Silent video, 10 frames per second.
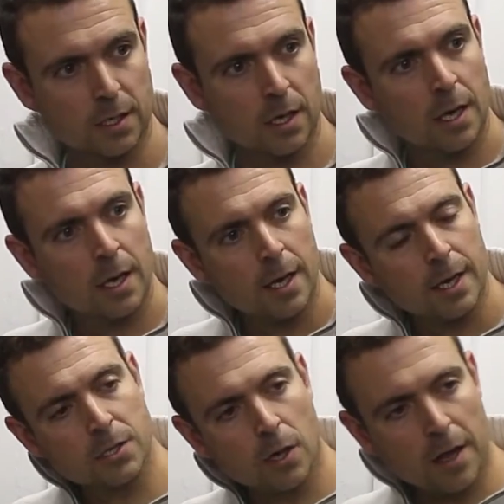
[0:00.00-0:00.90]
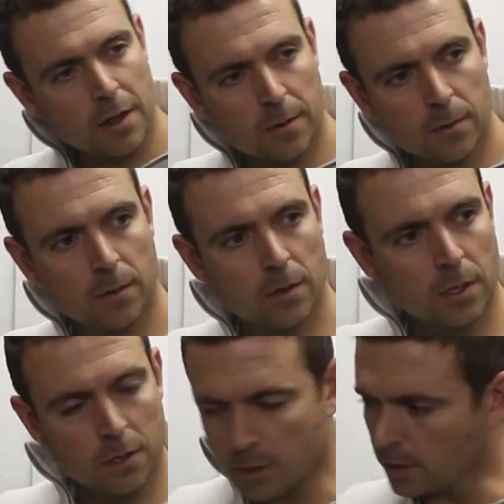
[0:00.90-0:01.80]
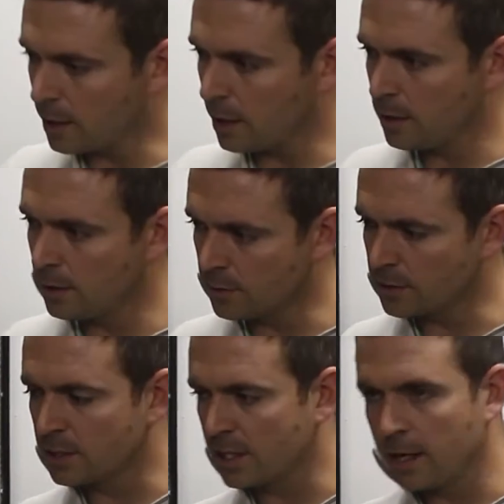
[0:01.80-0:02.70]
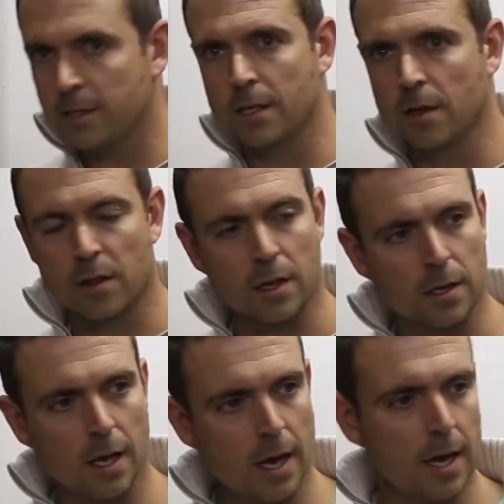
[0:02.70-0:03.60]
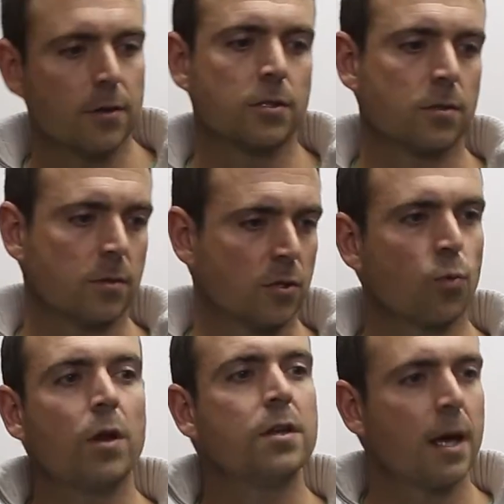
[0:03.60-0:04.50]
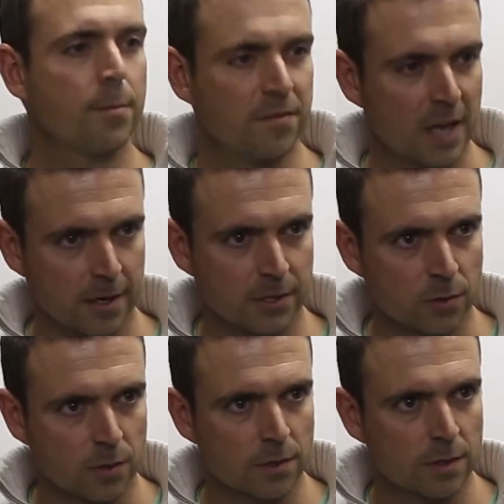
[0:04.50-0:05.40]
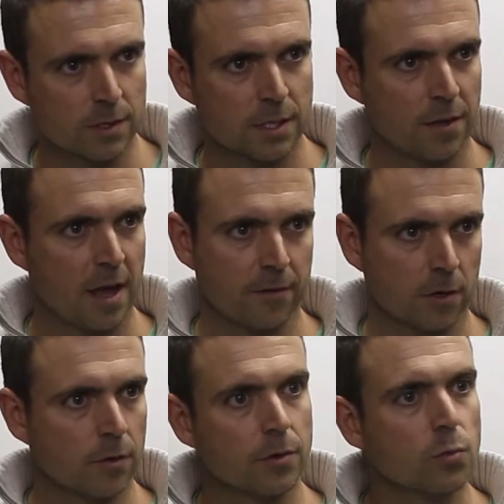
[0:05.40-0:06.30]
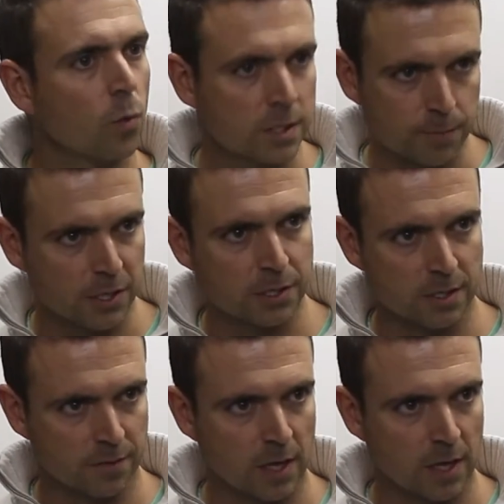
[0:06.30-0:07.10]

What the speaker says: And so I think, there's this tendency to think, hey, there's one type of dinosaur in South Africa, or there's one species of